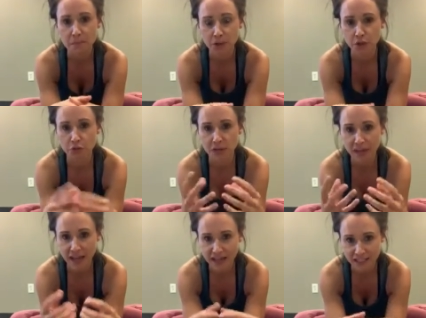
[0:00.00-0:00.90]
but you're
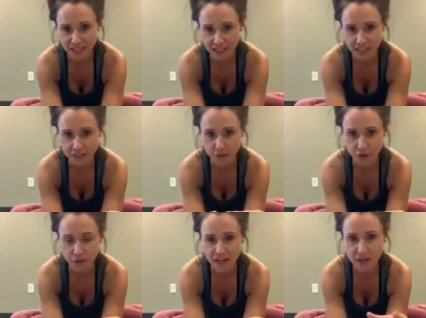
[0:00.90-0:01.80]
relaxing into the
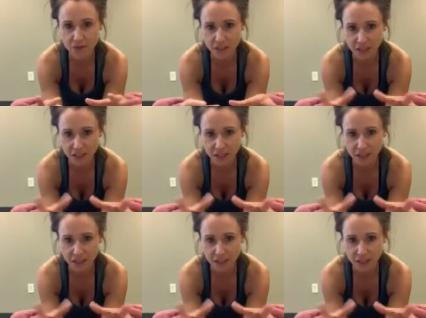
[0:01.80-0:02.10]
ground and